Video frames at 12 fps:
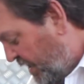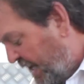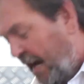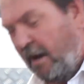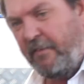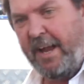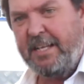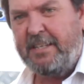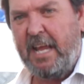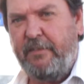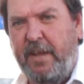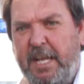Caravans
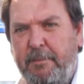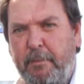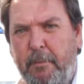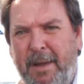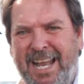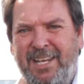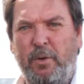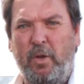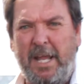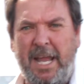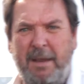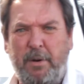have a
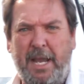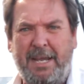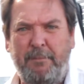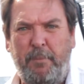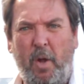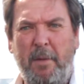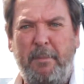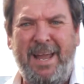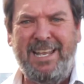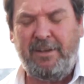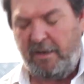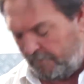manual handbrake, and by
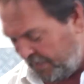manual I